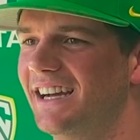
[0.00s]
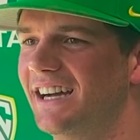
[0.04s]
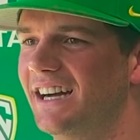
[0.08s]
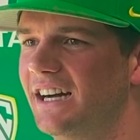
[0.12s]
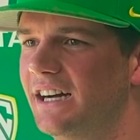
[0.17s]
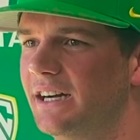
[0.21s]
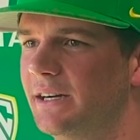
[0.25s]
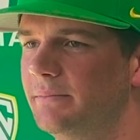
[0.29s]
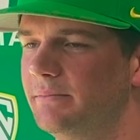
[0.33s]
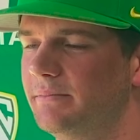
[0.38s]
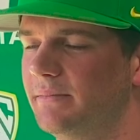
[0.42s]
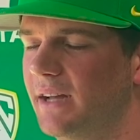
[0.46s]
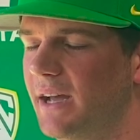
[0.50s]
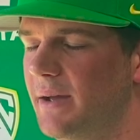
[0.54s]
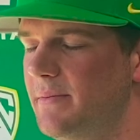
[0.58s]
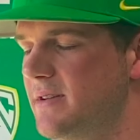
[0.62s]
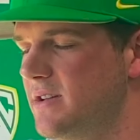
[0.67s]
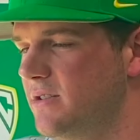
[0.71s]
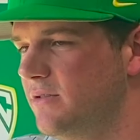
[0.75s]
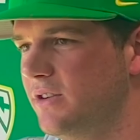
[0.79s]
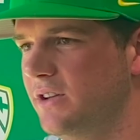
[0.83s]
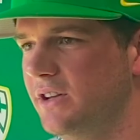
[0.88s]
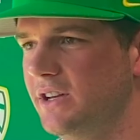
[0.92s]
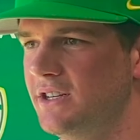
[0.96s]
I
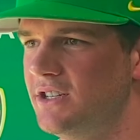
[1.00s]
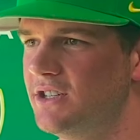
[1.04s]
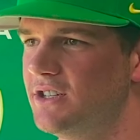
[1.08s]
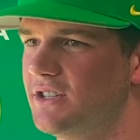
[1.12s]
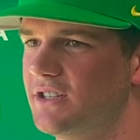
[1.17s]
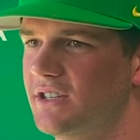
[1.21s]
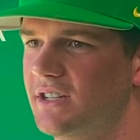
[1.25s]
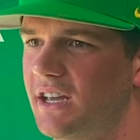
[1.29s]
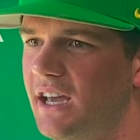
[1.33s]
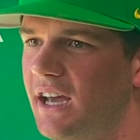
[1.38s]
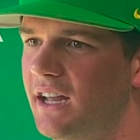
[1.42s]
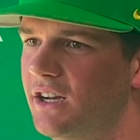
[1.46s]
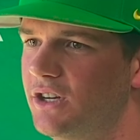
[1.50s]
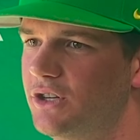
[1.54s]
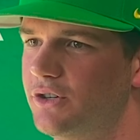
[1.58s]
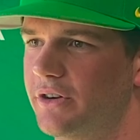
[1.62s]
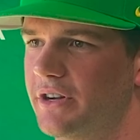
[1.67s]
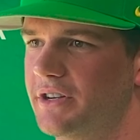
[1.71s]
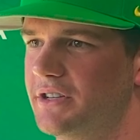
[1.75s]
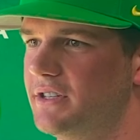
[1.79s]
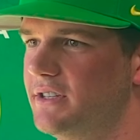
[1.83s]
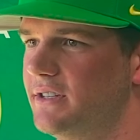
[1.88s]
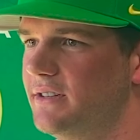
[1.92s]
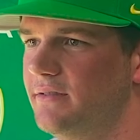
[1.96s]
mean, really just kind of
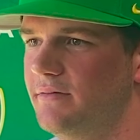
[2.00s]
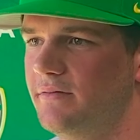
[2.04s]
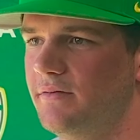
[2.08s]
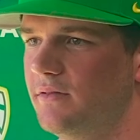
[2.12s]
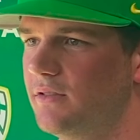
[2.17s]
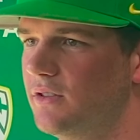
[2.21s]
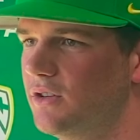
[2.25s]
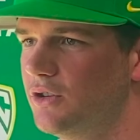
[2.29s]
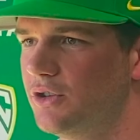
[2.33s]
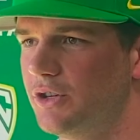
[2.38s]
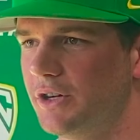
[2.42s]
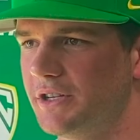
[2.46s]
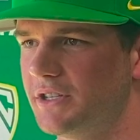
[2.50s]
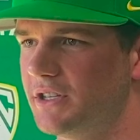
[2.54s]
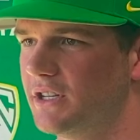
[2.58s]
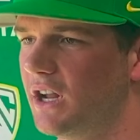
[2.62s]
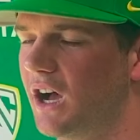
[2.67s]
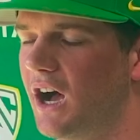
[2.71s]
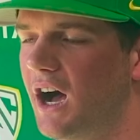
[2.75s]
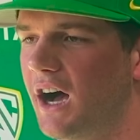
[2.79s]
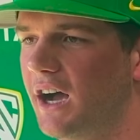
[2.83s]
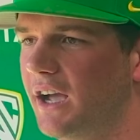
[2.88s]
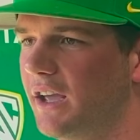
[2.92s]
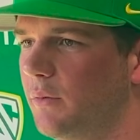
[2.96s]
trusting
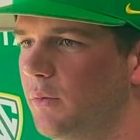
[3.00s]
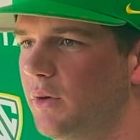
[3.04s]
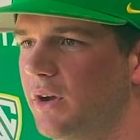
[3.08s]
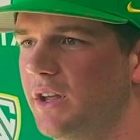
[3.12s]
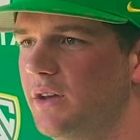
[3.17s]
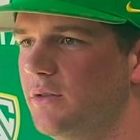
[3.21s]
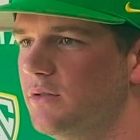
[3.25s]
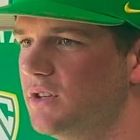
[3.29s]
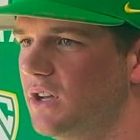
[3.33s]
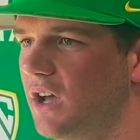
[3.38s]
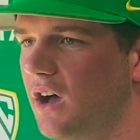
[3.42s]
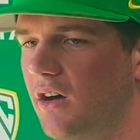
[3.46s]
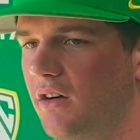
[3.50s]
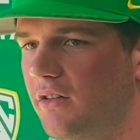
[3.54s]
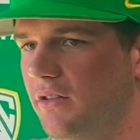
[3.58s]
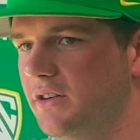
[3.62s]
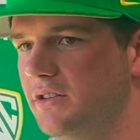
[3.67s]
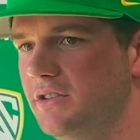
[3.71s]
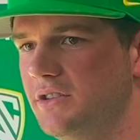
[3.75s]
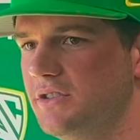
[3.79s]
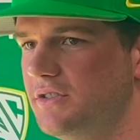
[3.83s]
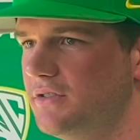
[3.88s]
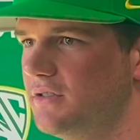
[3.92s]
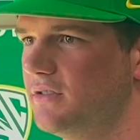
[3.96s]
Hawk and what he was calling
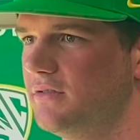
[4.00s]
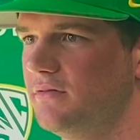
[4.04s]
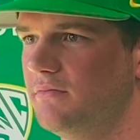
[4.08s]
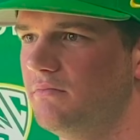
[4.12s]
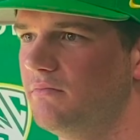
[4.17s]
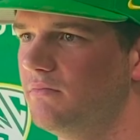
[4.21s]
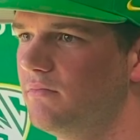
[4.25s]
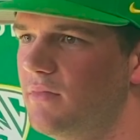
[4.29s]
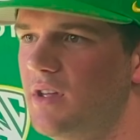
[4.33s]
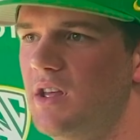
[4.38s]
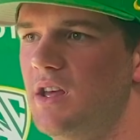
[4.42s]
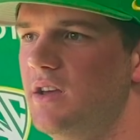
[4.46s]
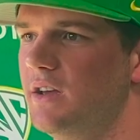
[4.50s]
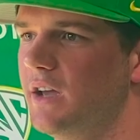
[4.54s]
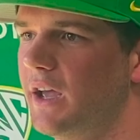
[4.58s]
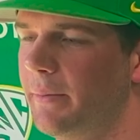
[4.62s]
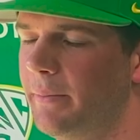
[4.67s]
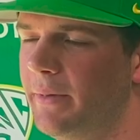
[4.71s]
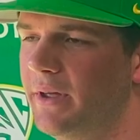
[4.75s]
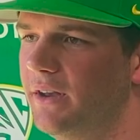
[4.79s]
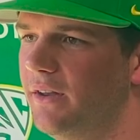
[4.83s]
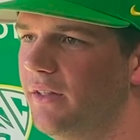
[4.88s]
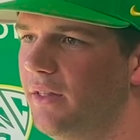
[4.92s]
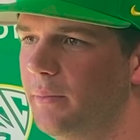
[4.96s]
and just
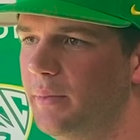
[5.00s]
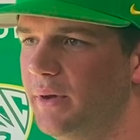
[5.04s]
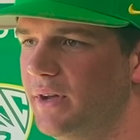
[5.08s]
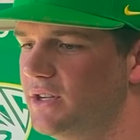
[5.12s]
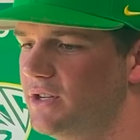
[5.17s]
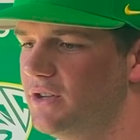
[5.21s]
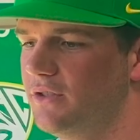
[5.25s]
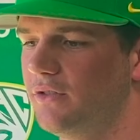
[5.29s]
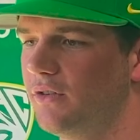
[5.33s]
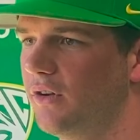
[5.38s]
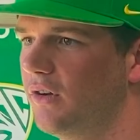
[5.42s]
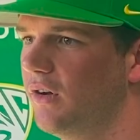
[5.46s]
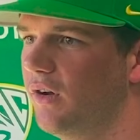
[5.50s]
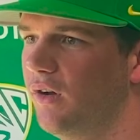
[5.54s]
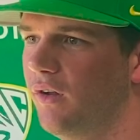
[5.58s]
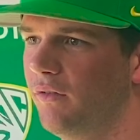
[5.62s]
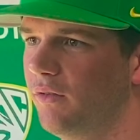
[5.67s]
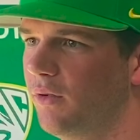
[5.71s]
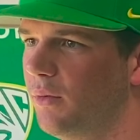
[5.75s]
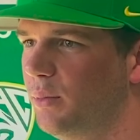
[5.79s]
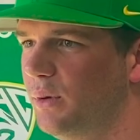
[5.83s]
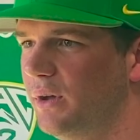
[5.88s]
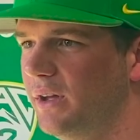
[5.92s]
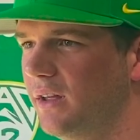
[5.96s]
committing to the pitch and throwing it
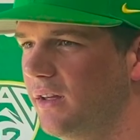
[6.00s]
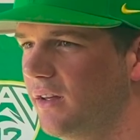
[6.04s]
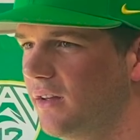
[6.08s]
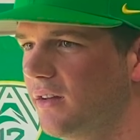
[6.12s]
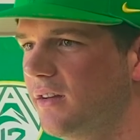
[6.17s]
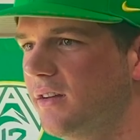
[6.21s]
over the plate.